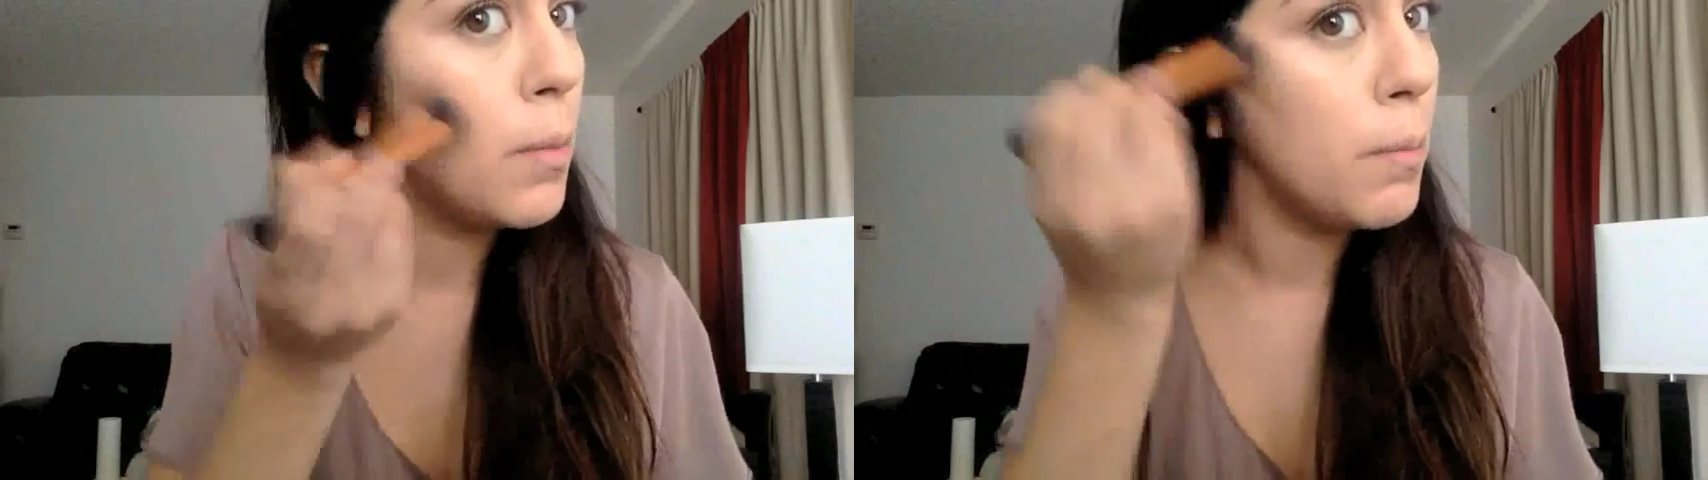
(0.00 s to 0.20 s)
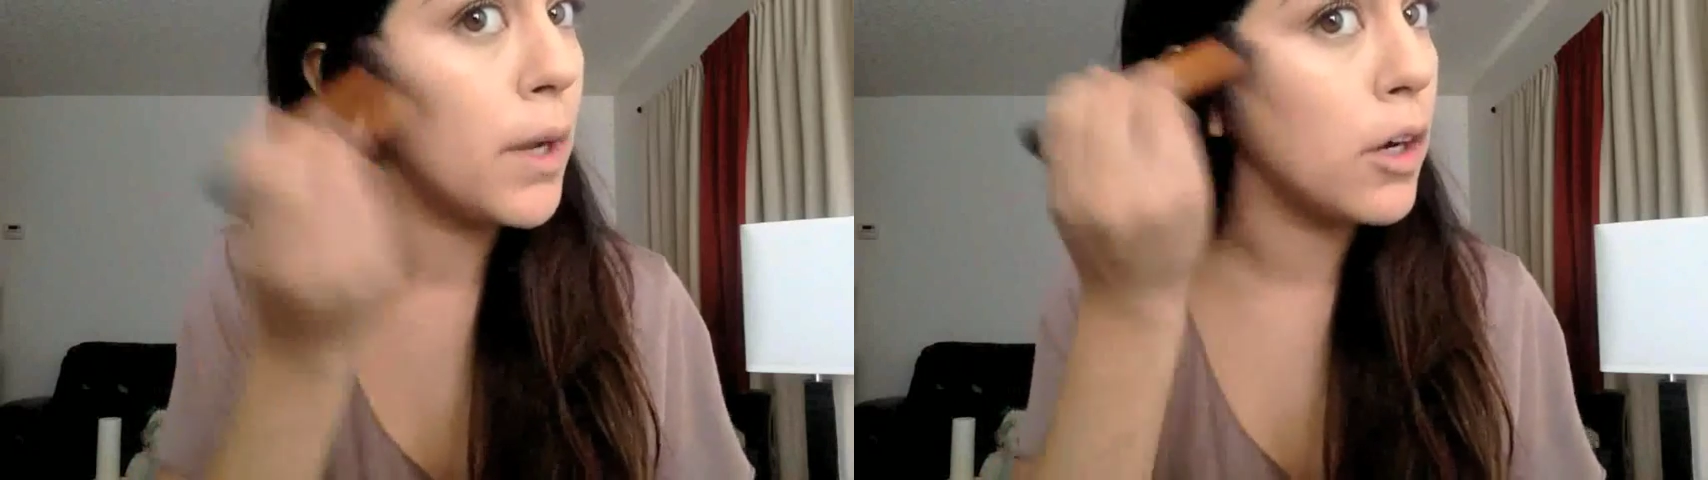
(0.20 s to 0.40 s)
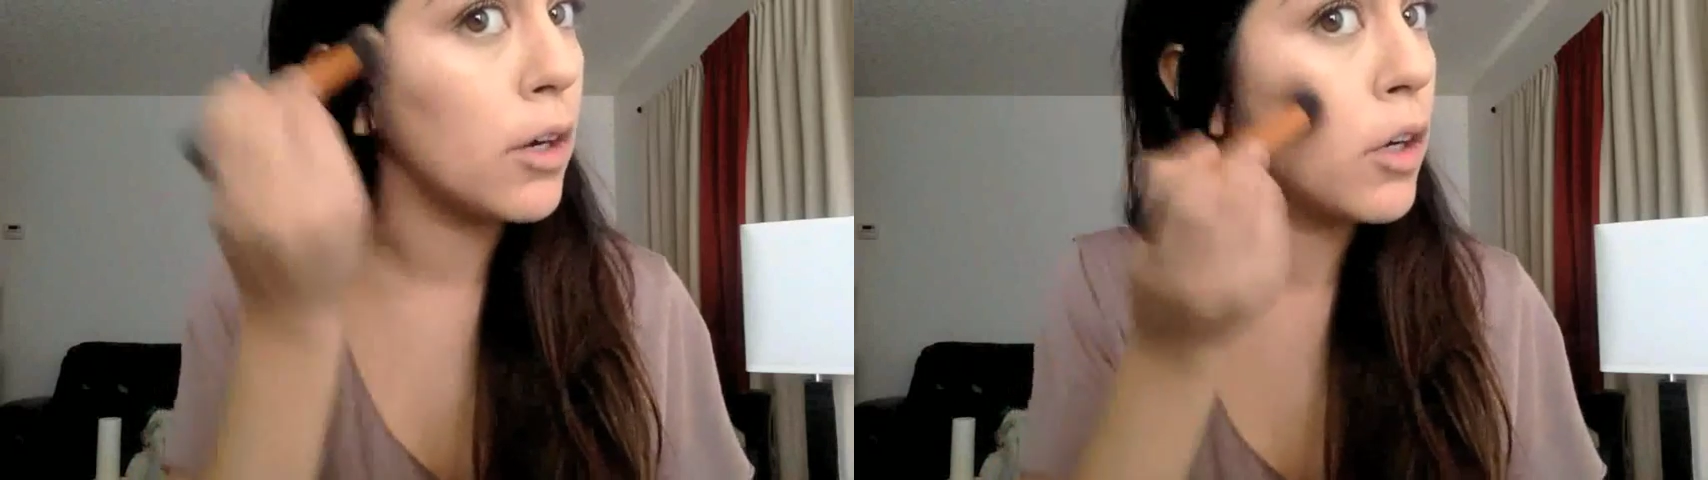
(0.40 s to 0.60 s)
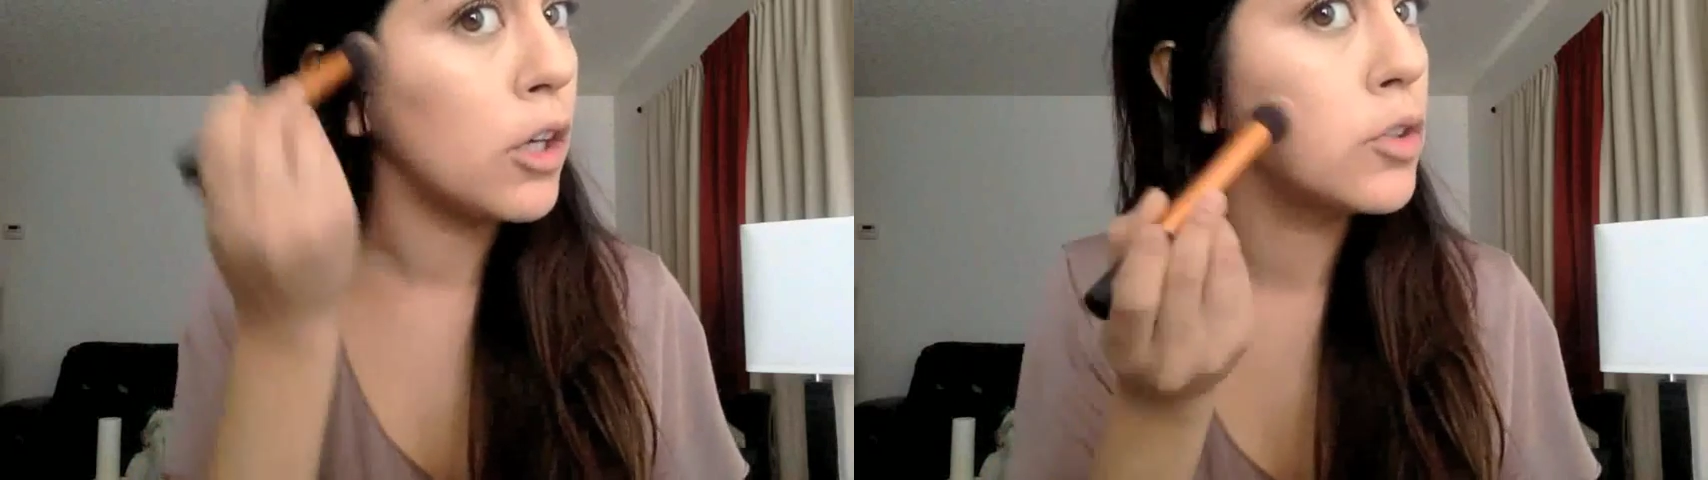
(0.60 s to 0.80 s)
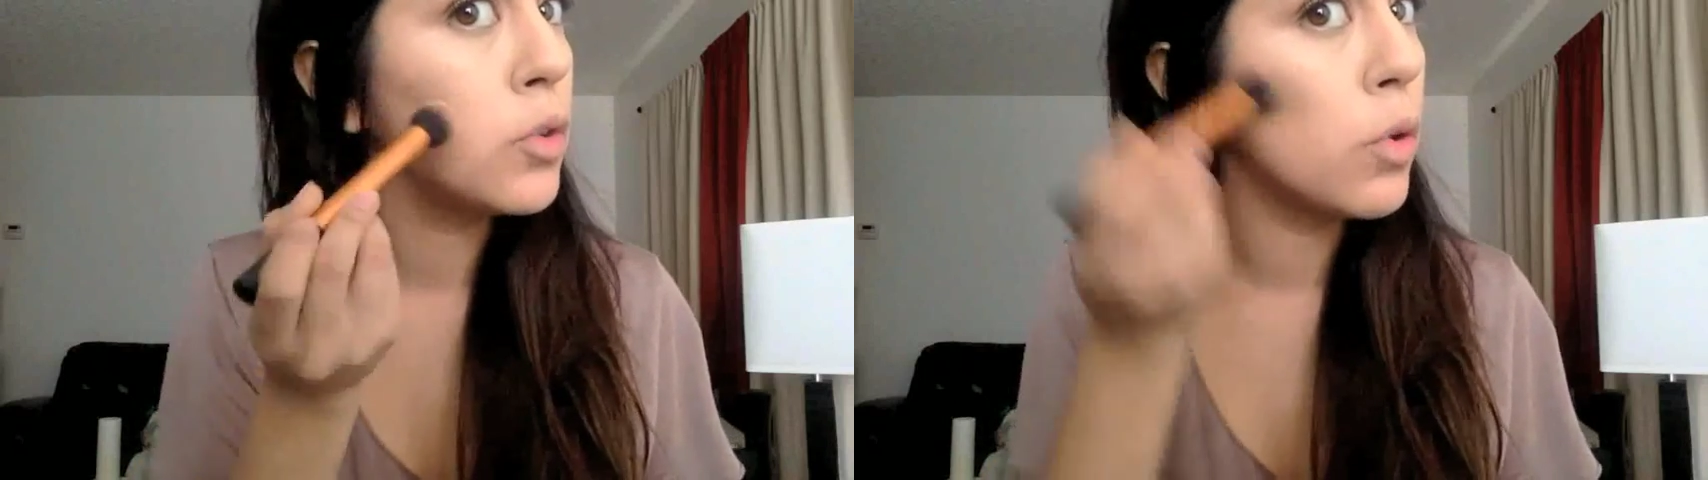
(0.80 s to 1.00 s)
make our
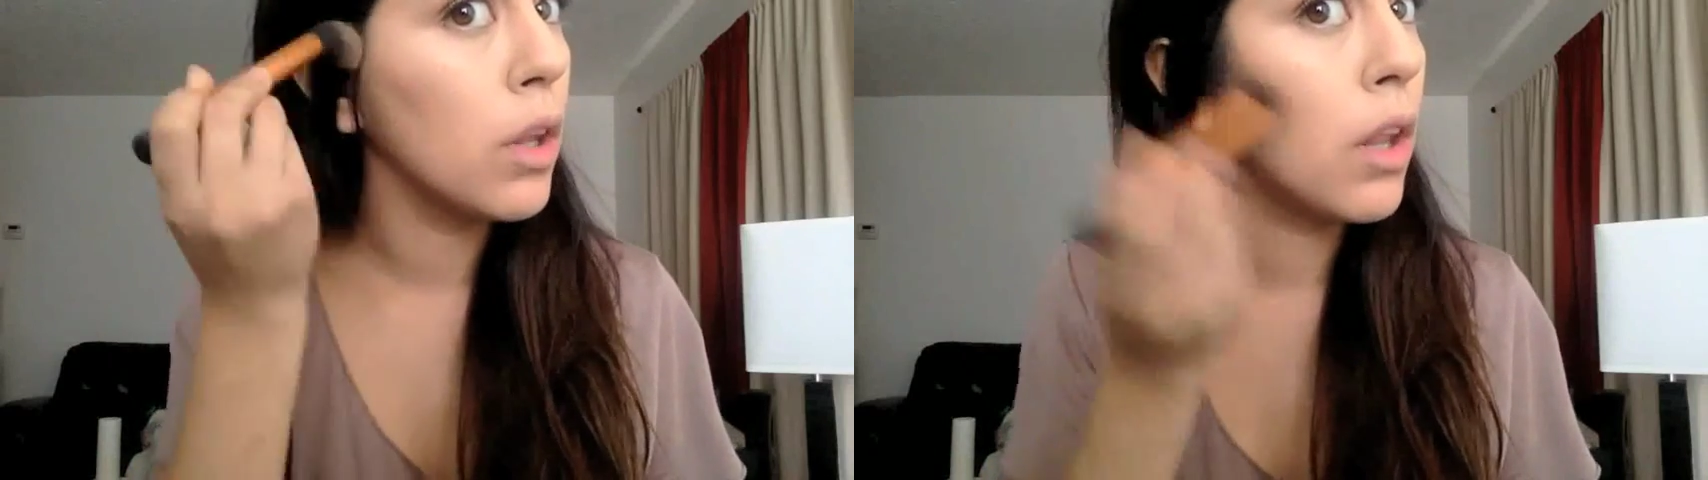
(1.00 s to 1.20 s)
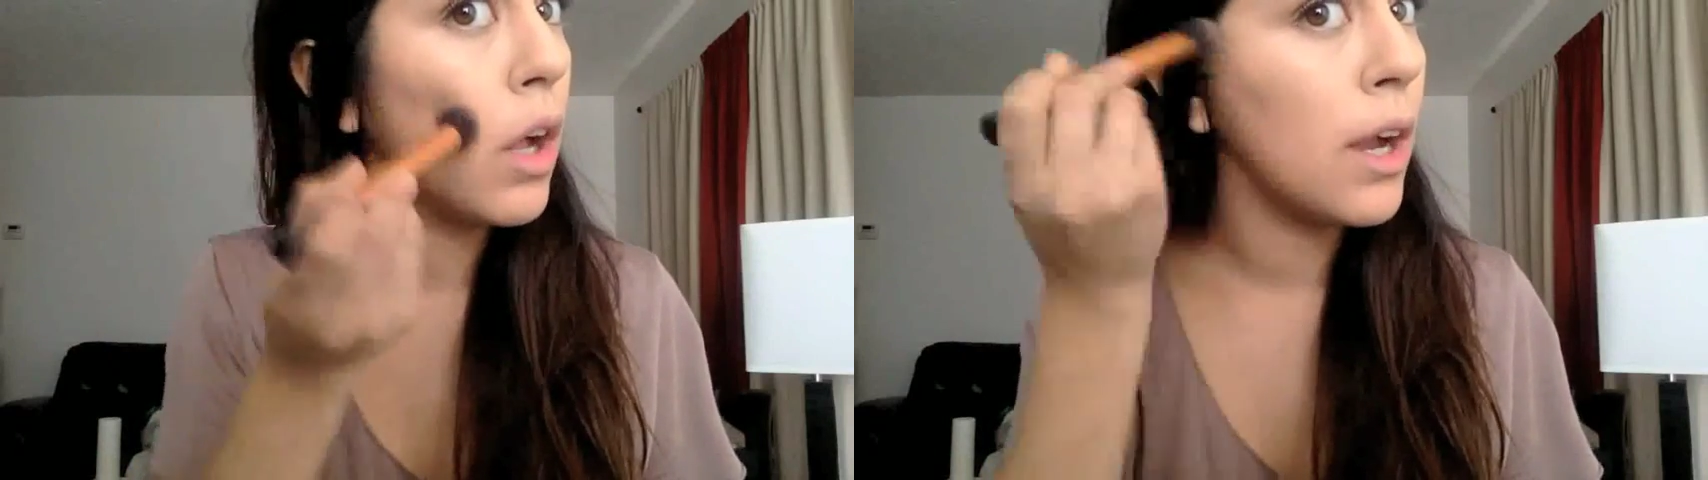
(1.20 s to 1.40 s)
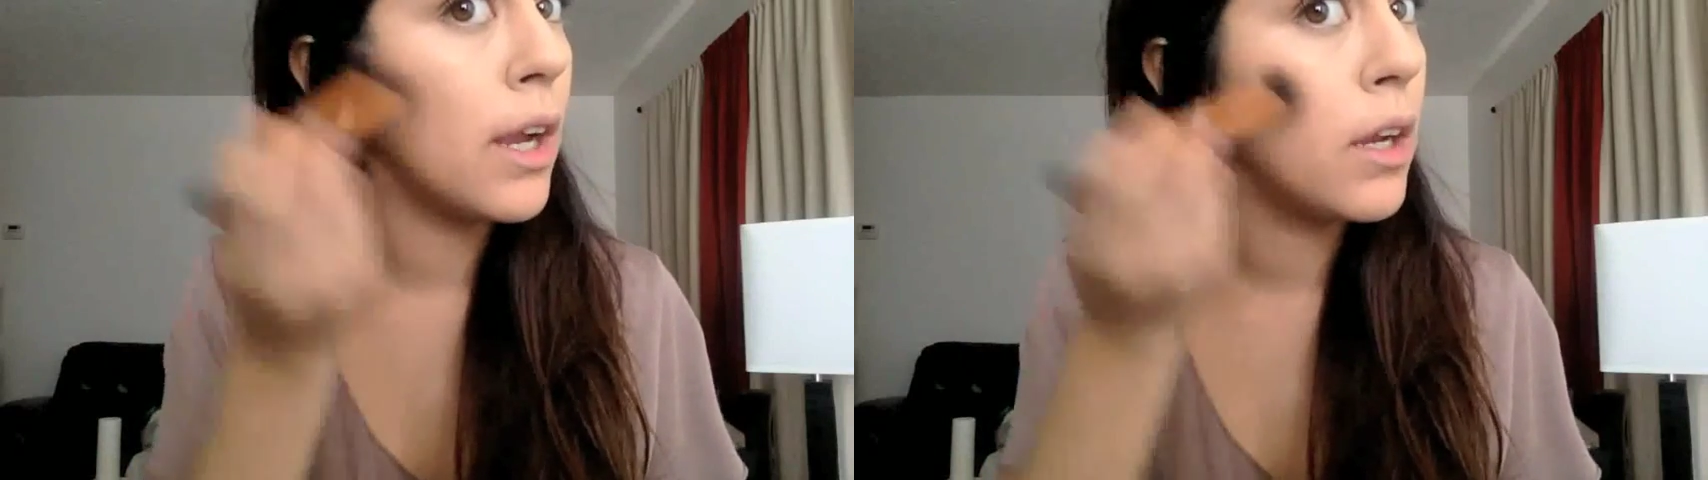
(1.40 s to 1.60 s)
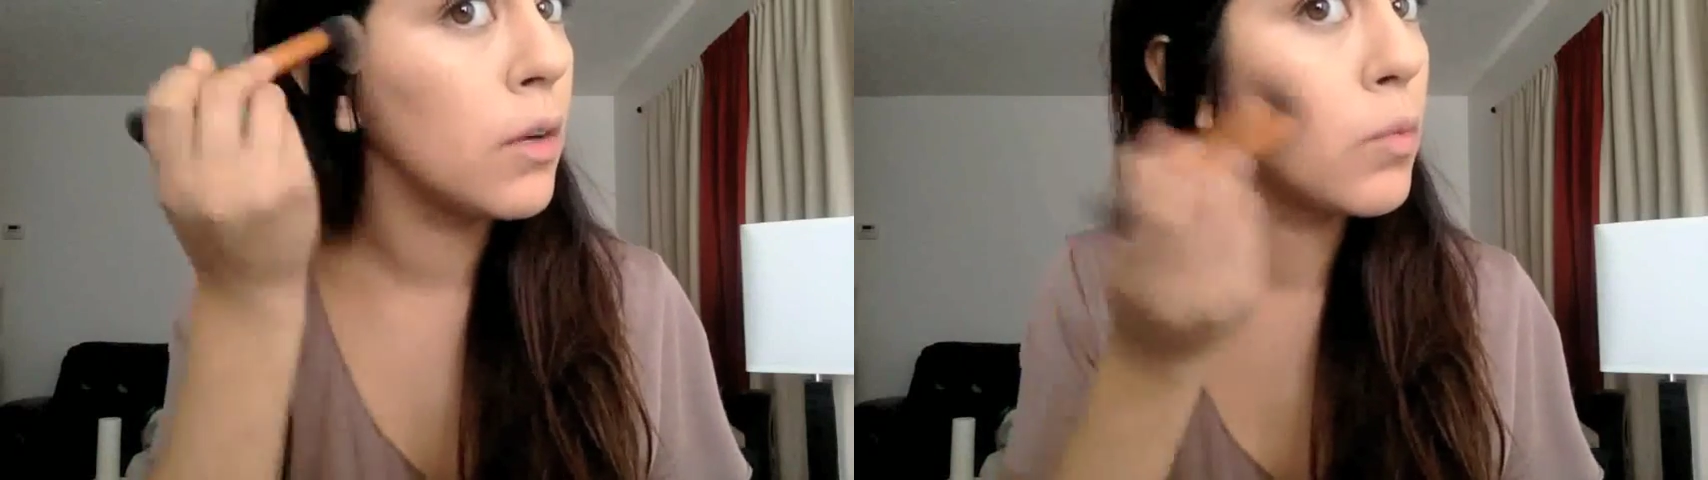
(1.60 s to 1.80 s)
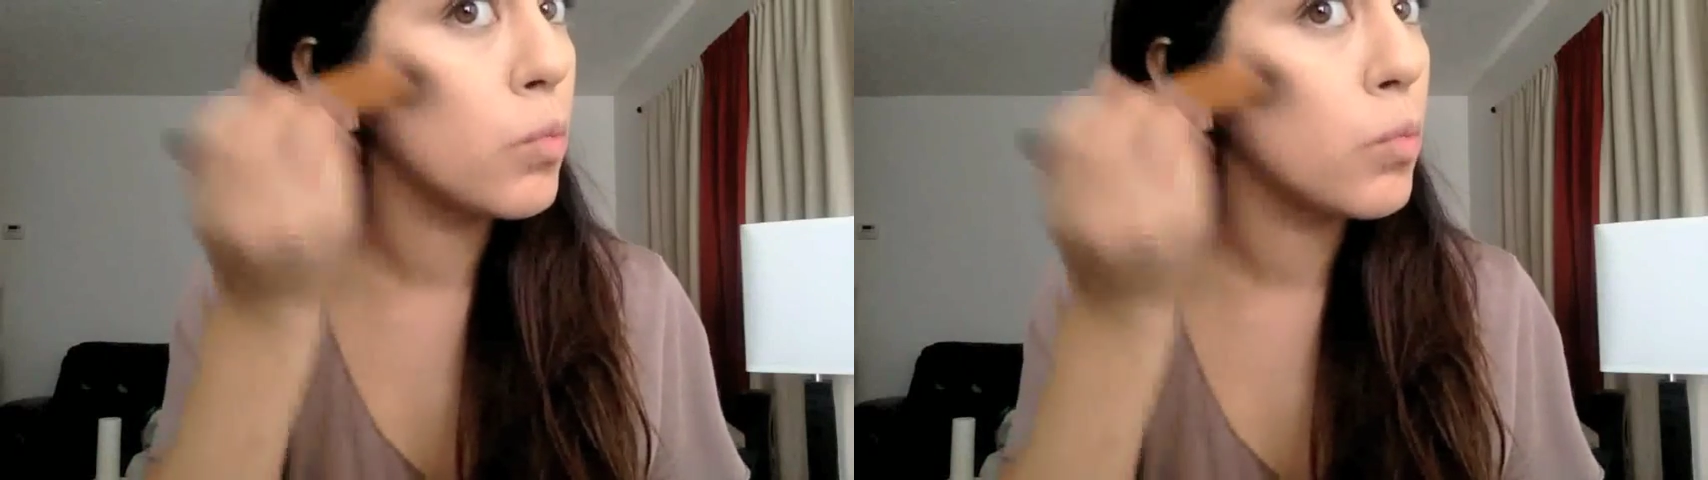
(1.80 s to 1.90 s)
contour line,